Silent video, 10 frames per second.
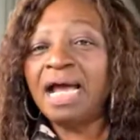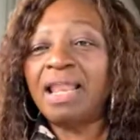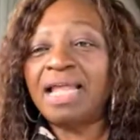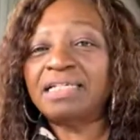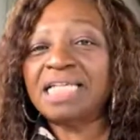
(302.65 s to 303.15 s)
a
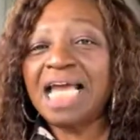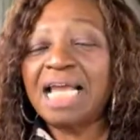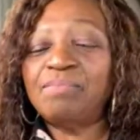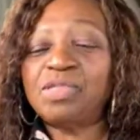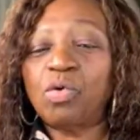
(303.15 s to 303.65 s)
lot of
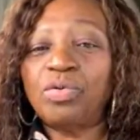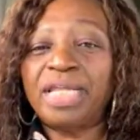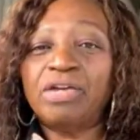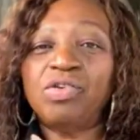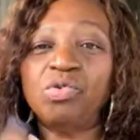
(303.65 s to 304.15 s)
times. So
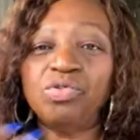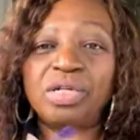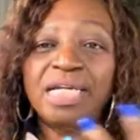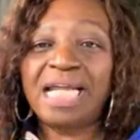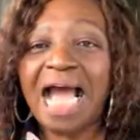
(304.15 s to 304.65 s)
they're usually